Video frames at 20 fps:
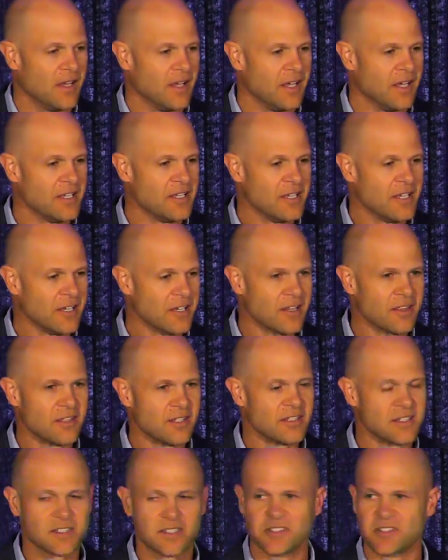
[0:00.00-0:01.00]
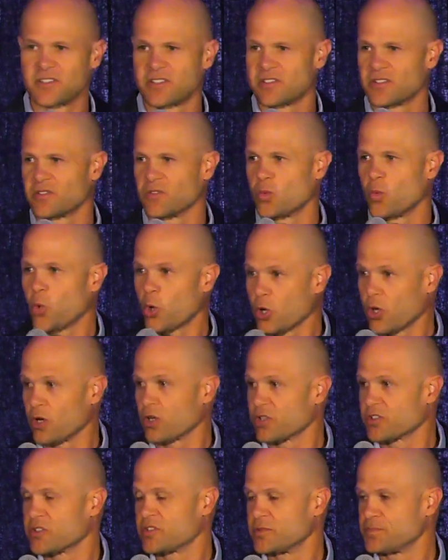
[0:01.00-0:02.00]
And none of this
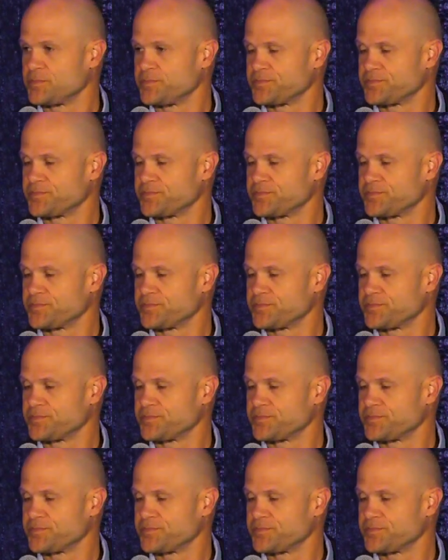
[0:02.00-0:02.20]
worked.